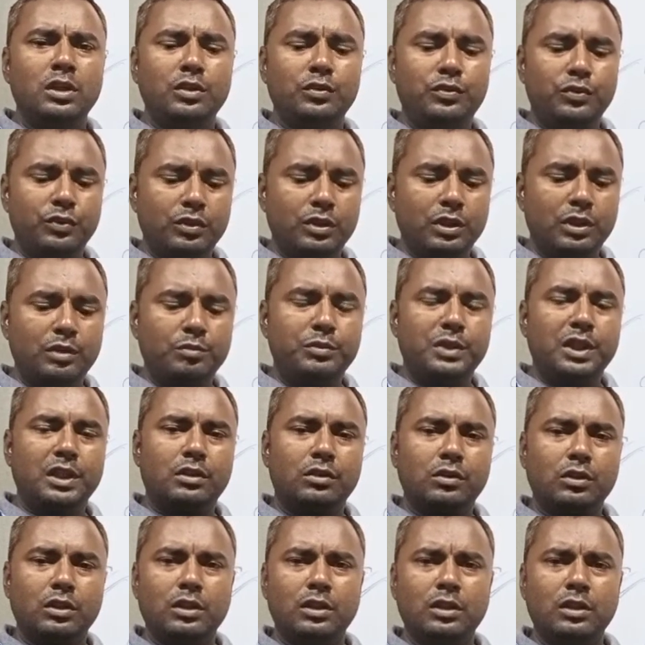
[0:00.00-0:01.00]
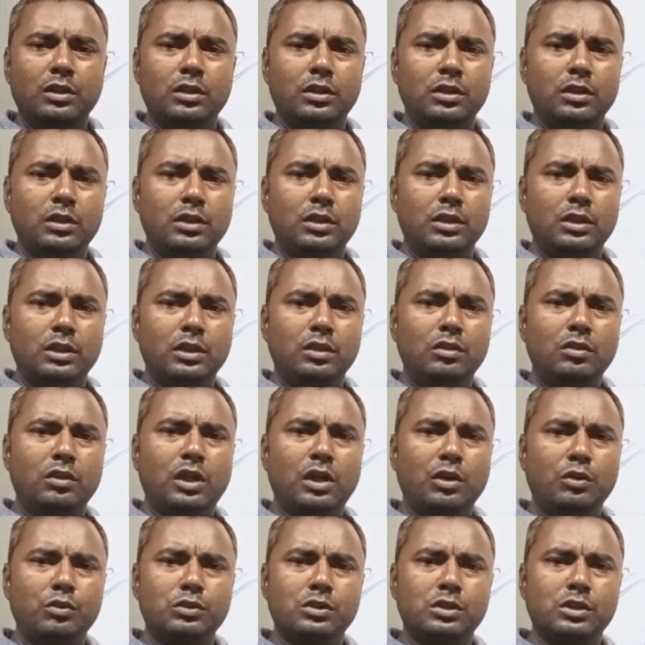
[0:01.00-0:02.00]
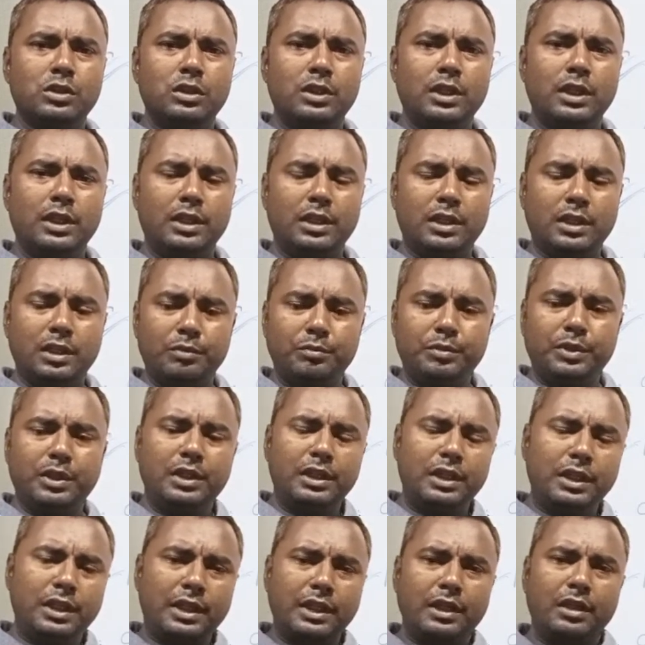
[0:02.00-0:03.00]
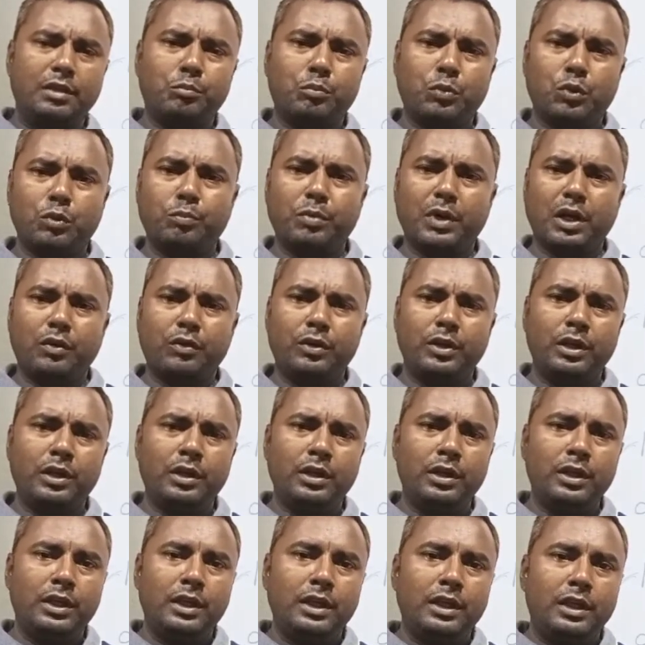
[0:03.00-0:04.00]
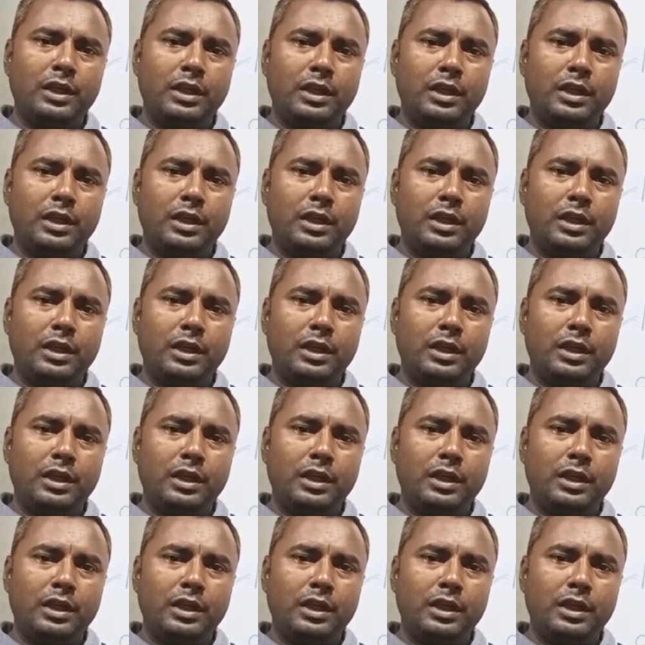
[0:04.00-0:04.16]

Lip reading: if you keep that one in your house and keep in a proper way,